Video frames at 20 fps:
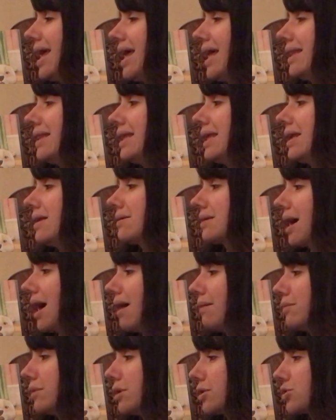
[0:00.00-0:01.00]
Little
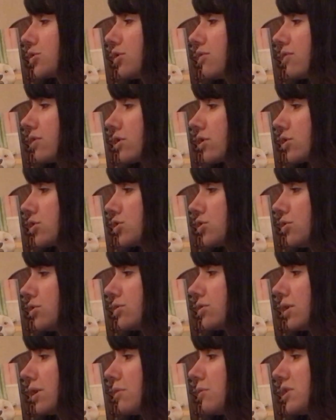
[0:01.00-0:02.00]
Cub looked over her
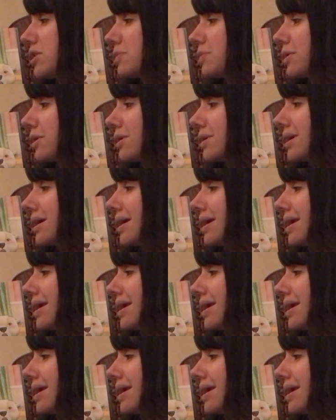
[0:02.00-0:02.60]
shoulder and whispered,